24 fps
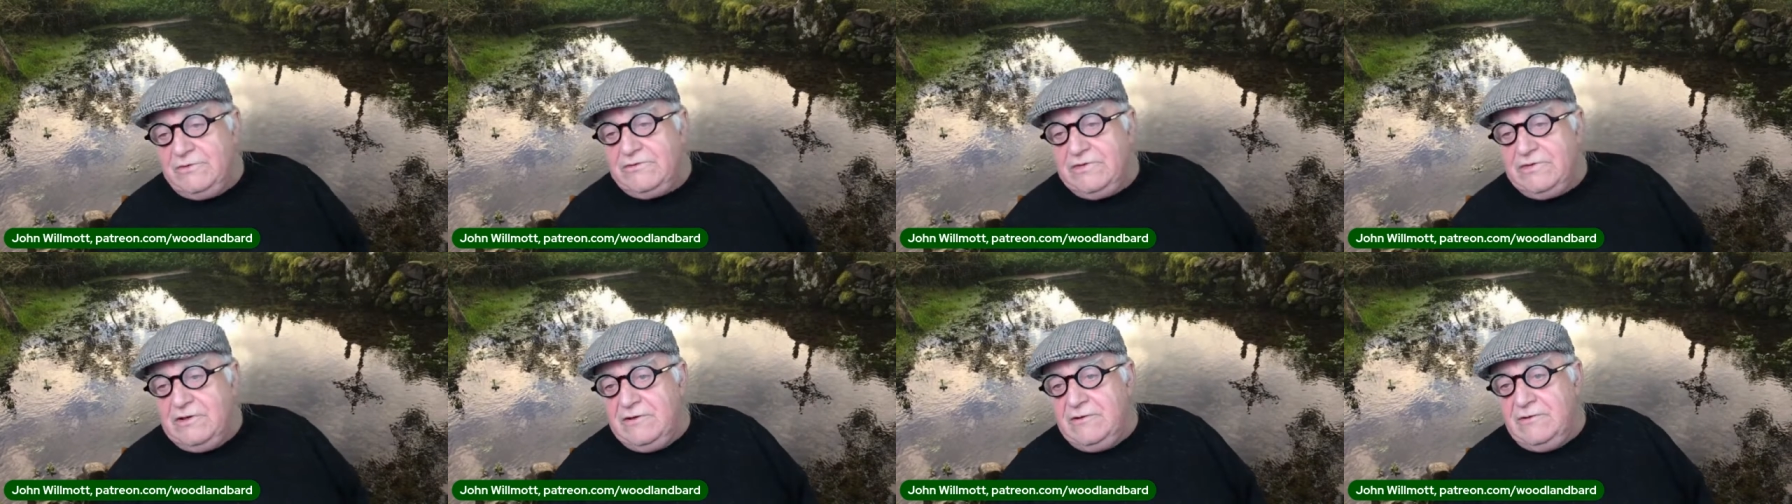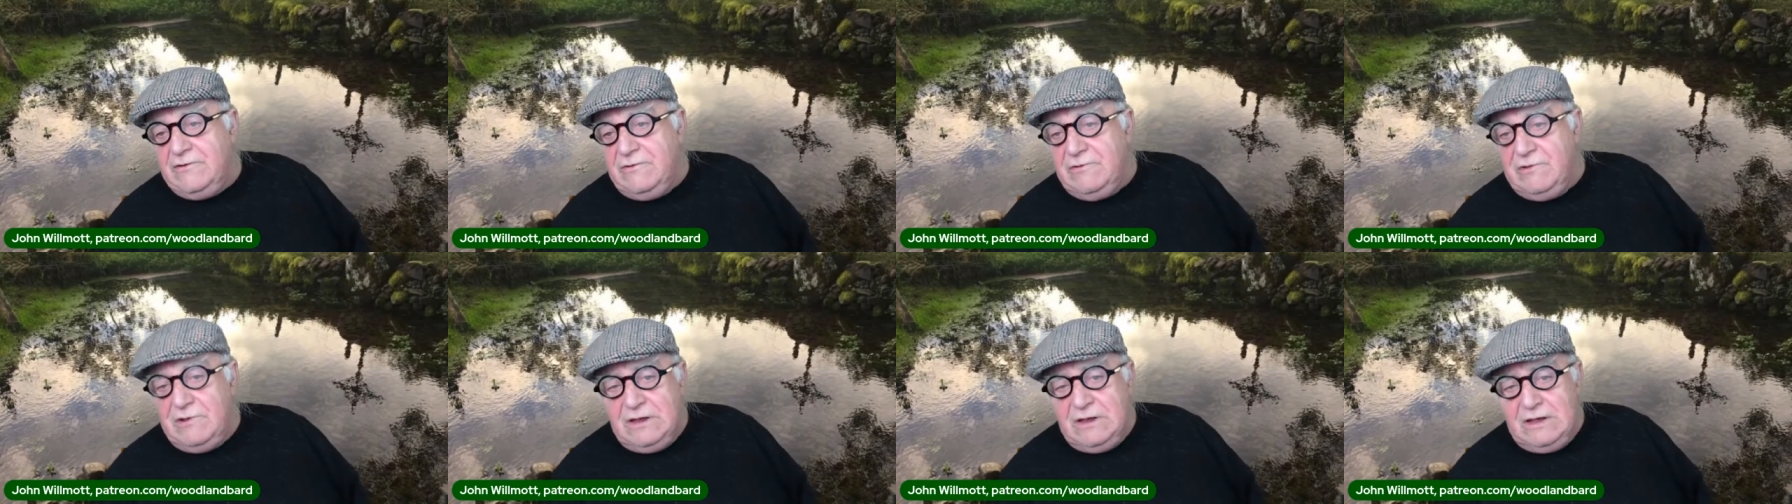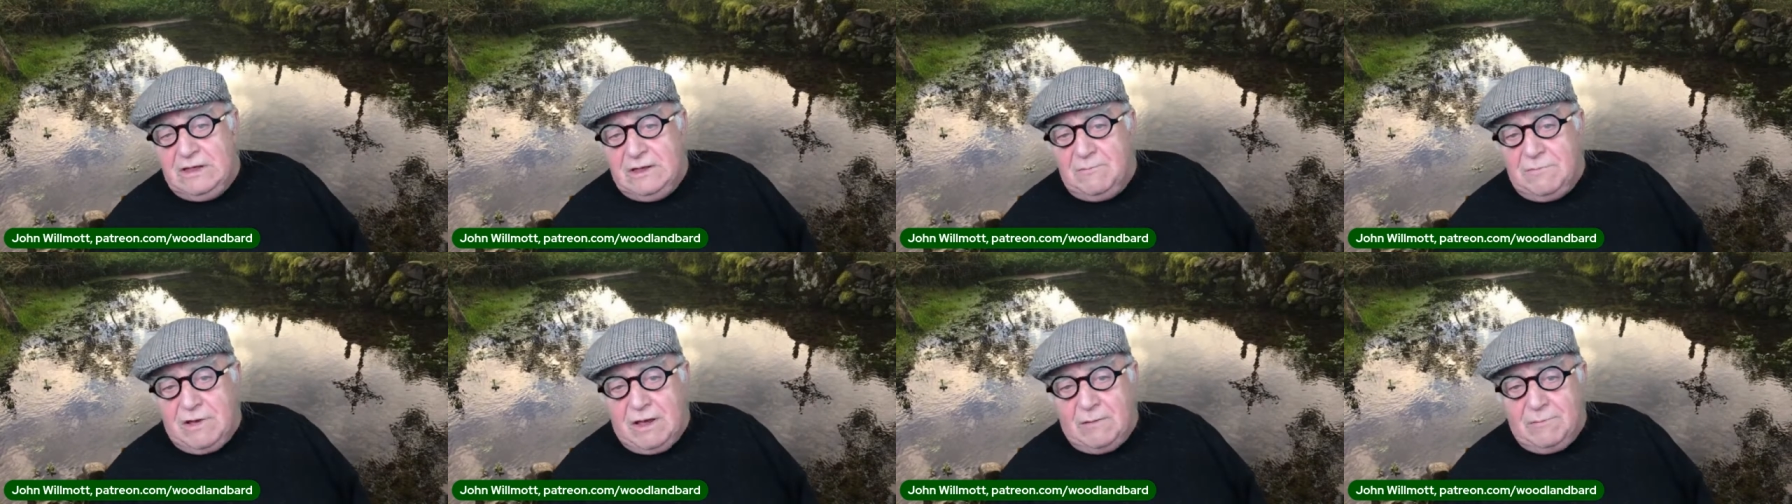There's no
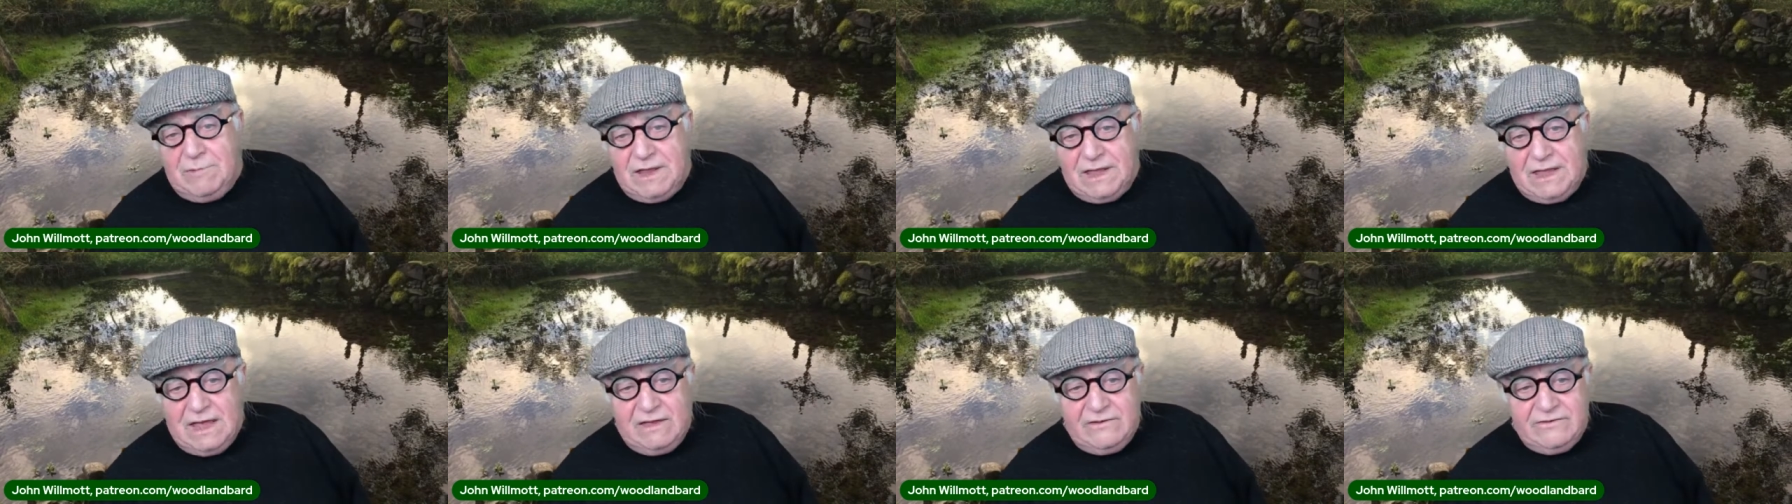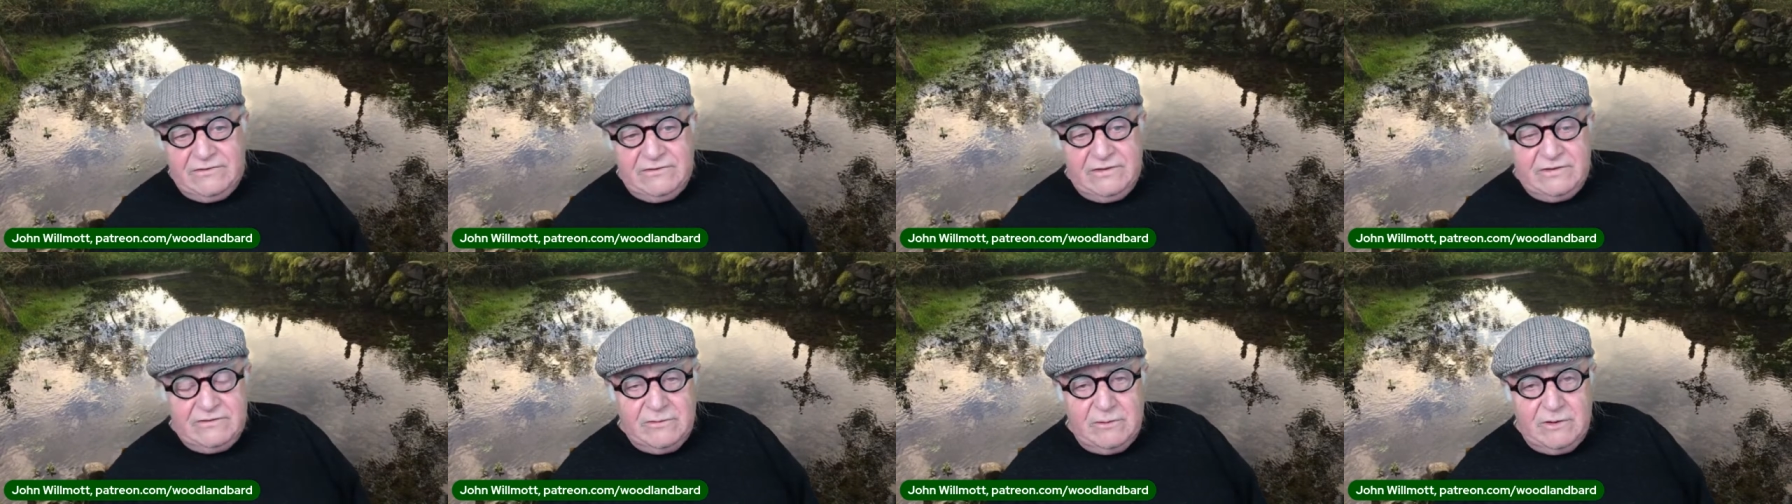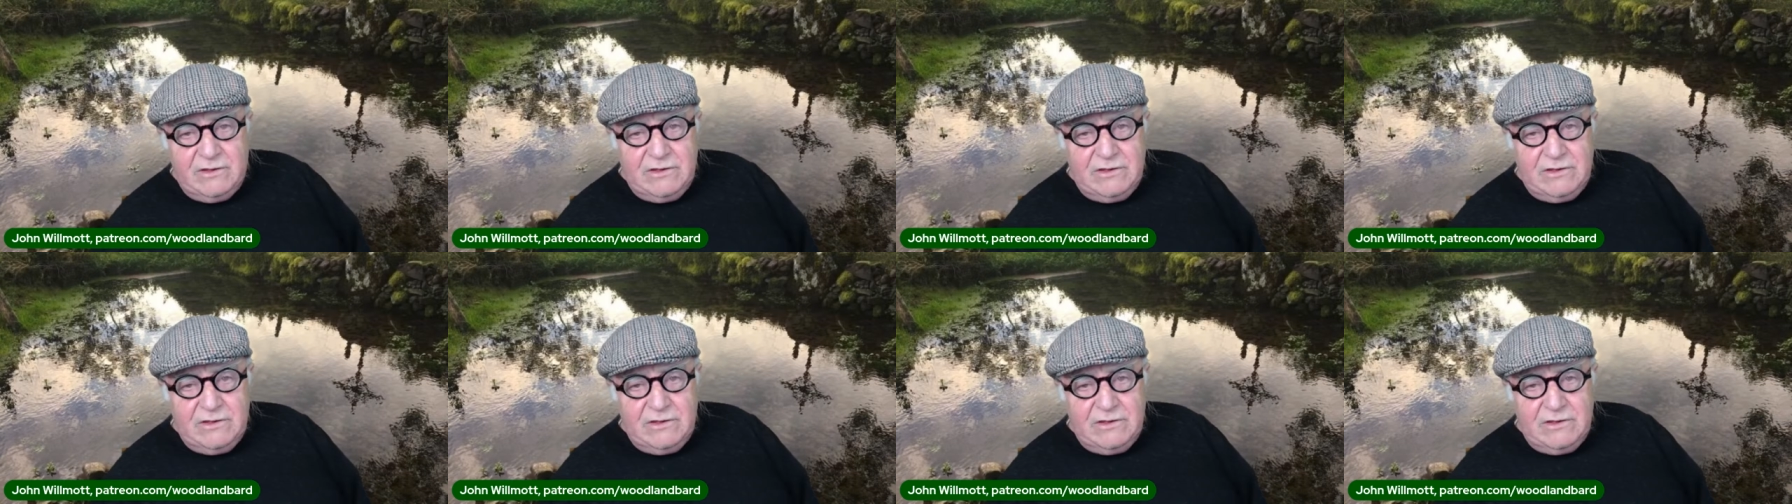public access.